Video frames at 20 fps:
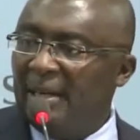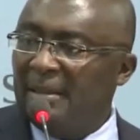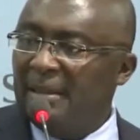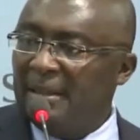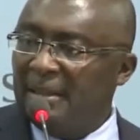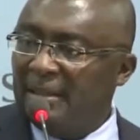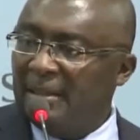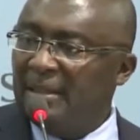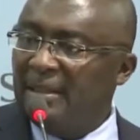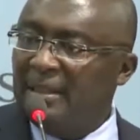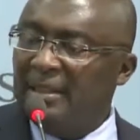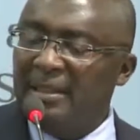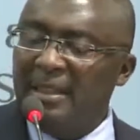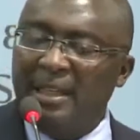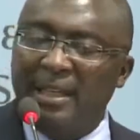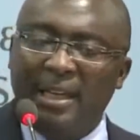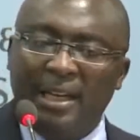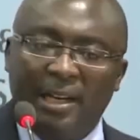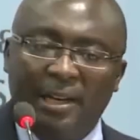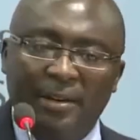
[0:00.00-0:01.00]
in the
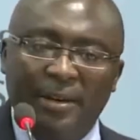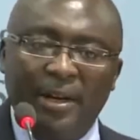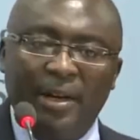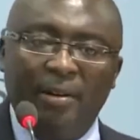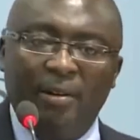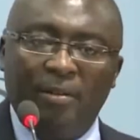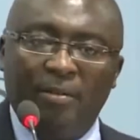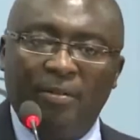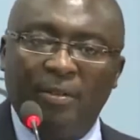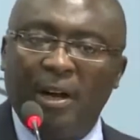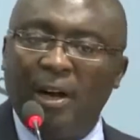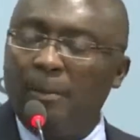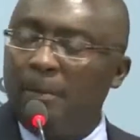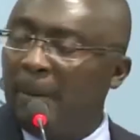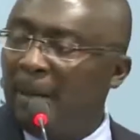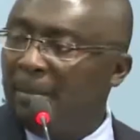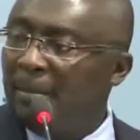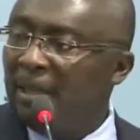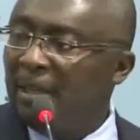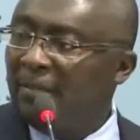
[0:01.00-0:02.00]
area of our
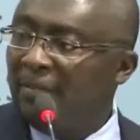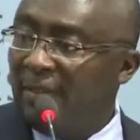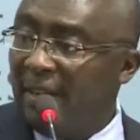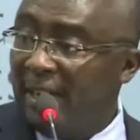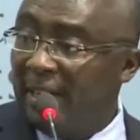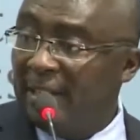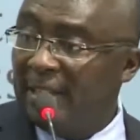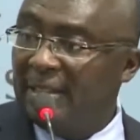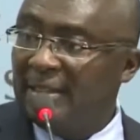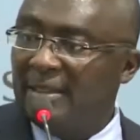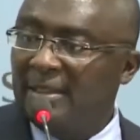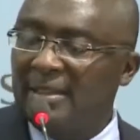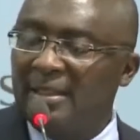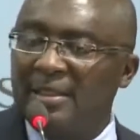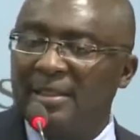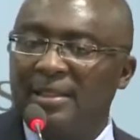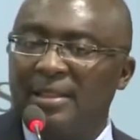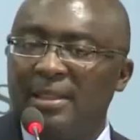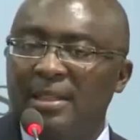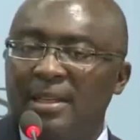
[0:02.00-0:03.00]
public
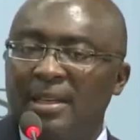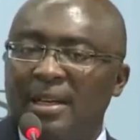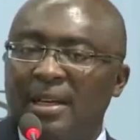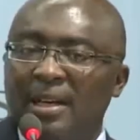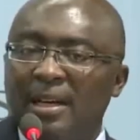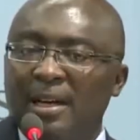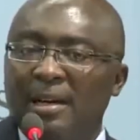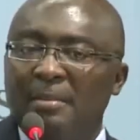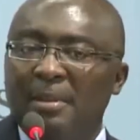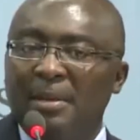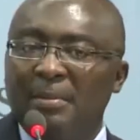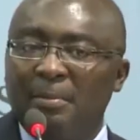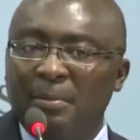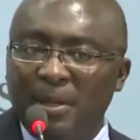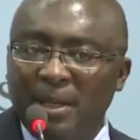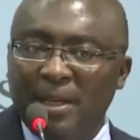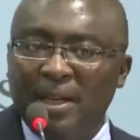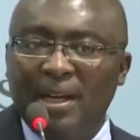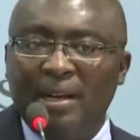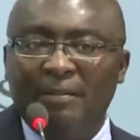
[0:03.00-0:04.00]
finances. But
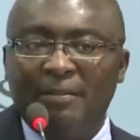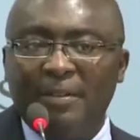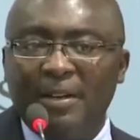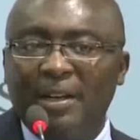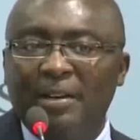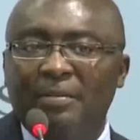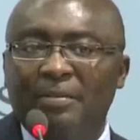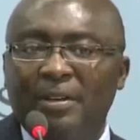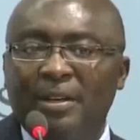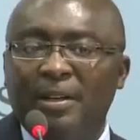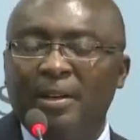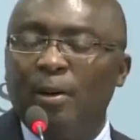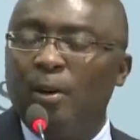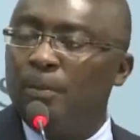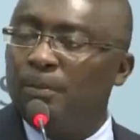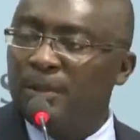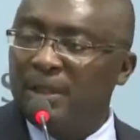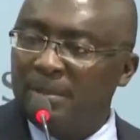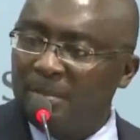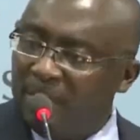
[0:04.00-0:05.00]
we are very, very
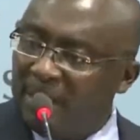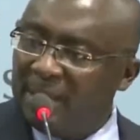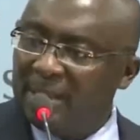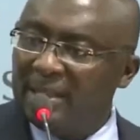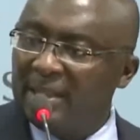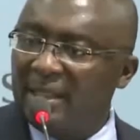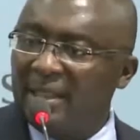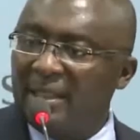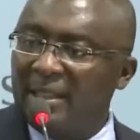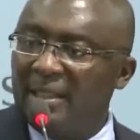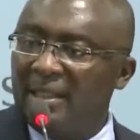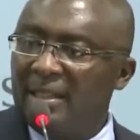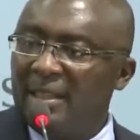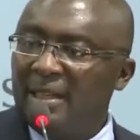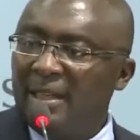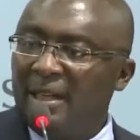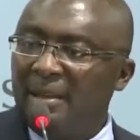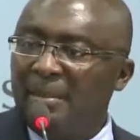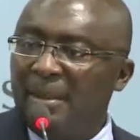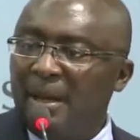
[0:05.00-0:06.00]
optimistic
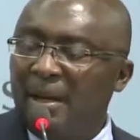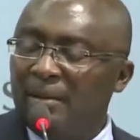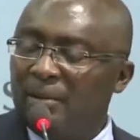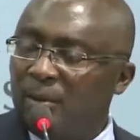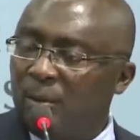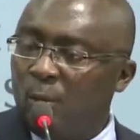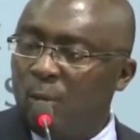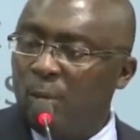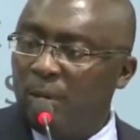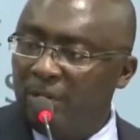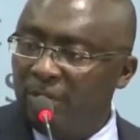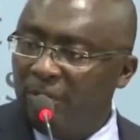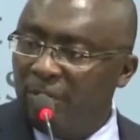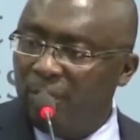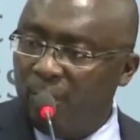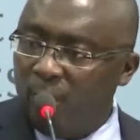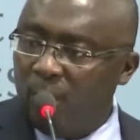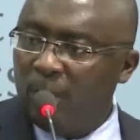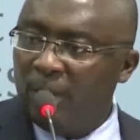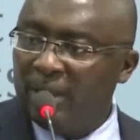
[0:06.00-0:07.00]
about going
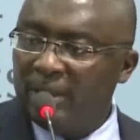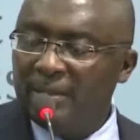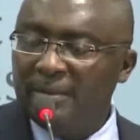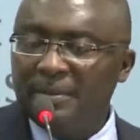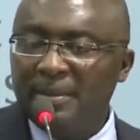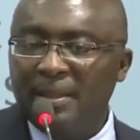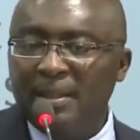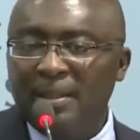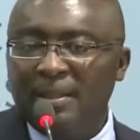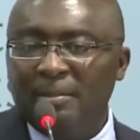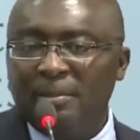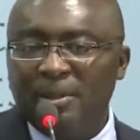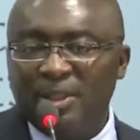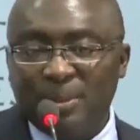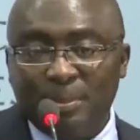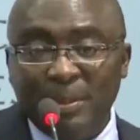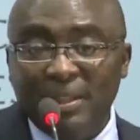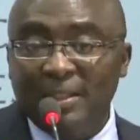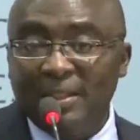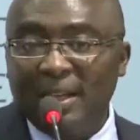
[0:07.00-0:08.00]
forward.
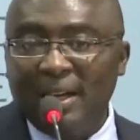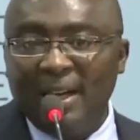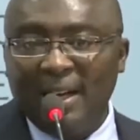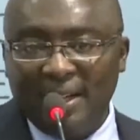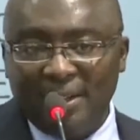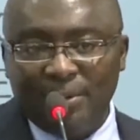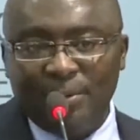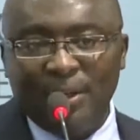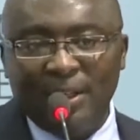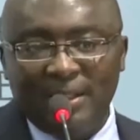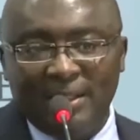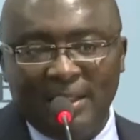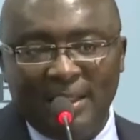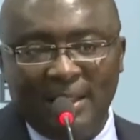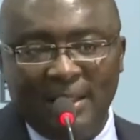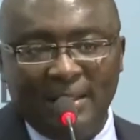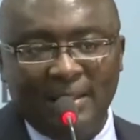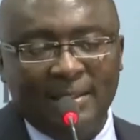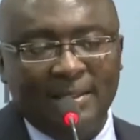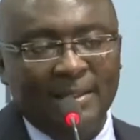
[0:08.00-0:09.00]
It's been 100
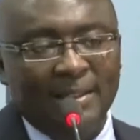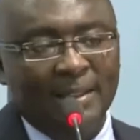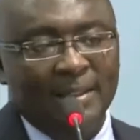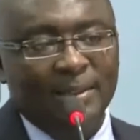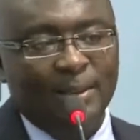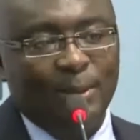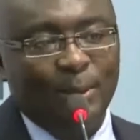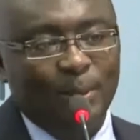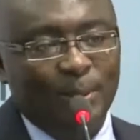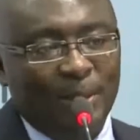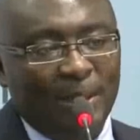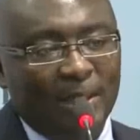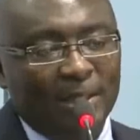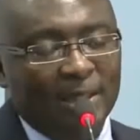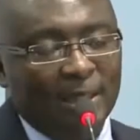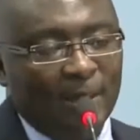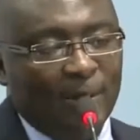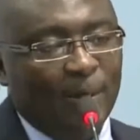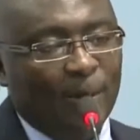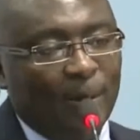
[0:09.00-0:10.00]
days, and 2
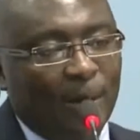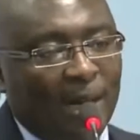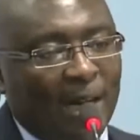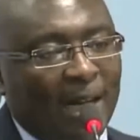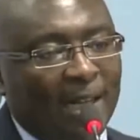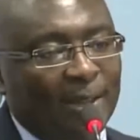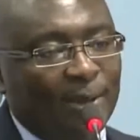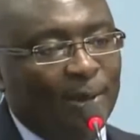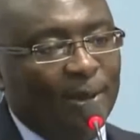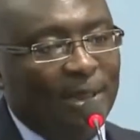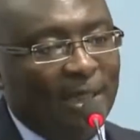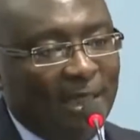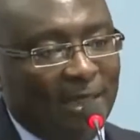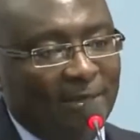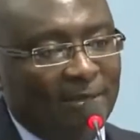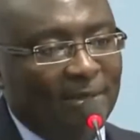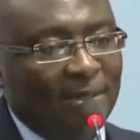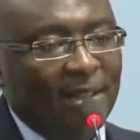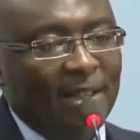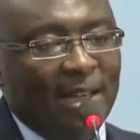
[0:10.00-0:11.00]
days ago I had to
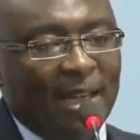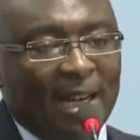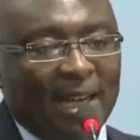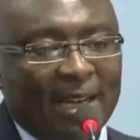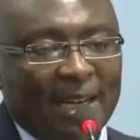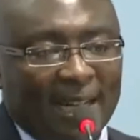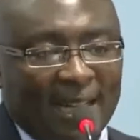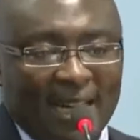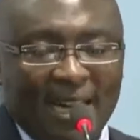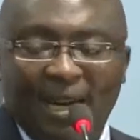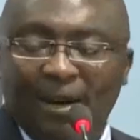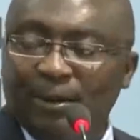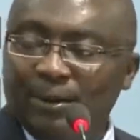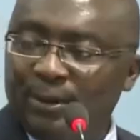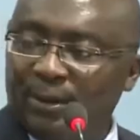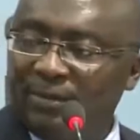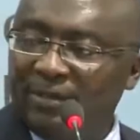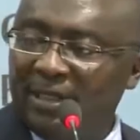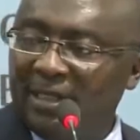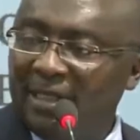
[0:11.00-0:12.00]
give an
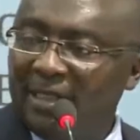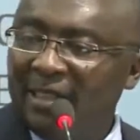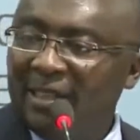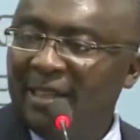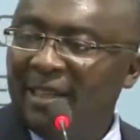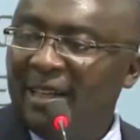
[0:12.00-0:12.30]
account of the